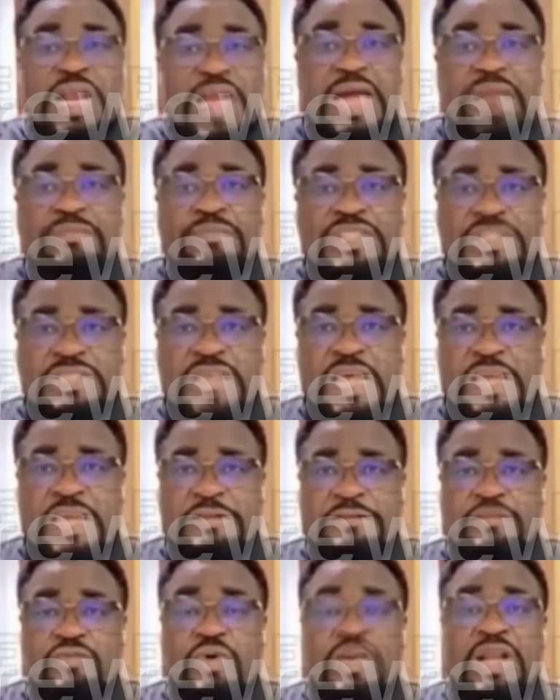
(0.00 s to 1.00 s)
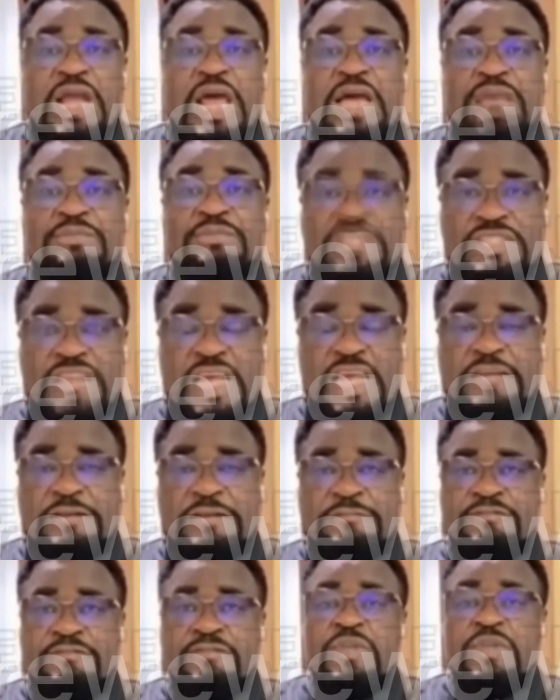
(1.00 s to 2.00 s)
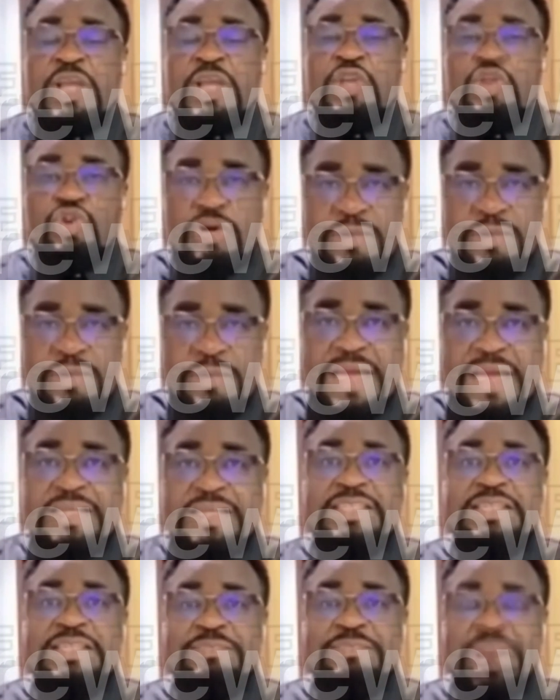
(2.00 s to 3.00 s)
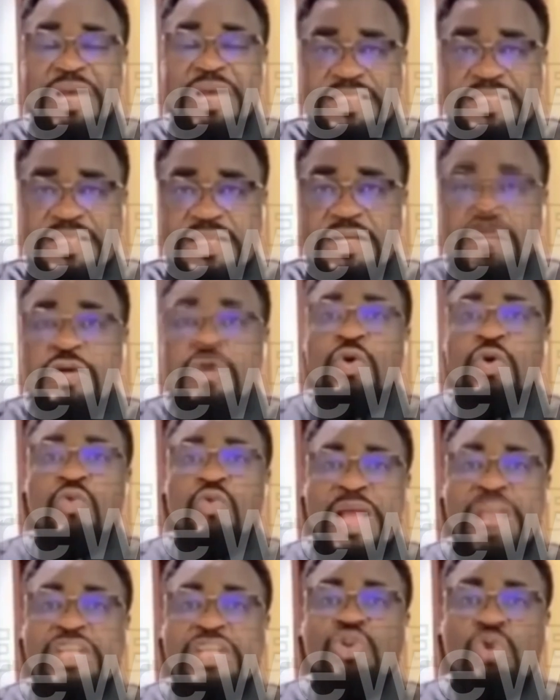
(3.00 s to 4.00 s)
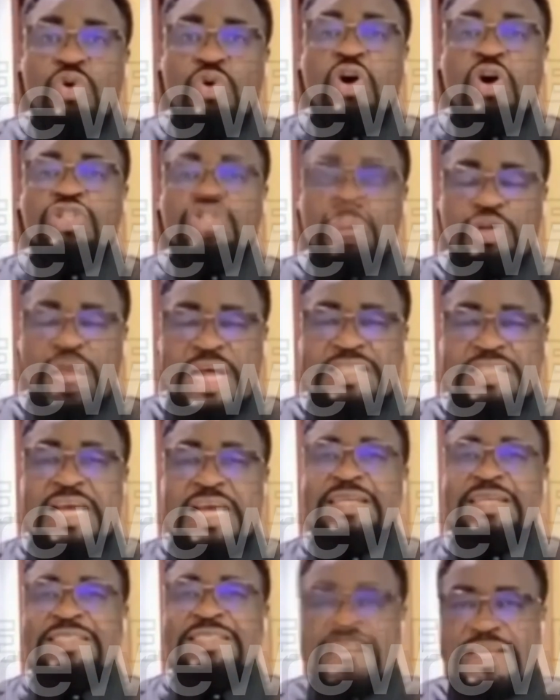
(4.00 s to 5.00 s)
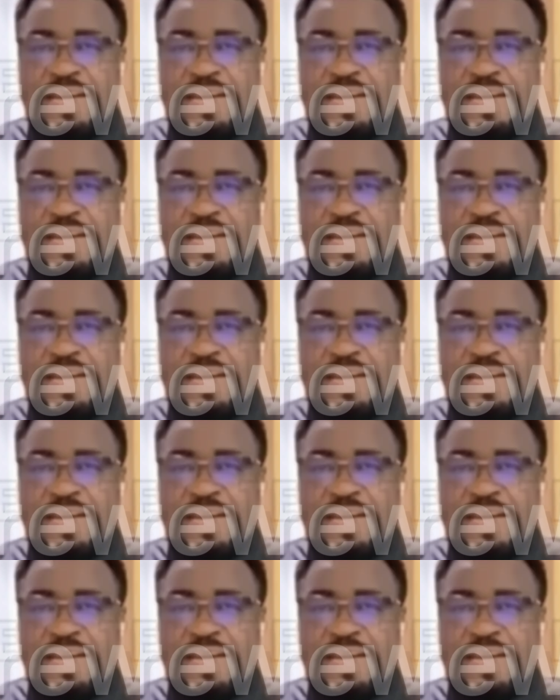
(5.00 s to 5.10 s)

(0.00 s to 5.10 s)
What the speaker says: I am saying, you remember the debate when Goodluck Jonathan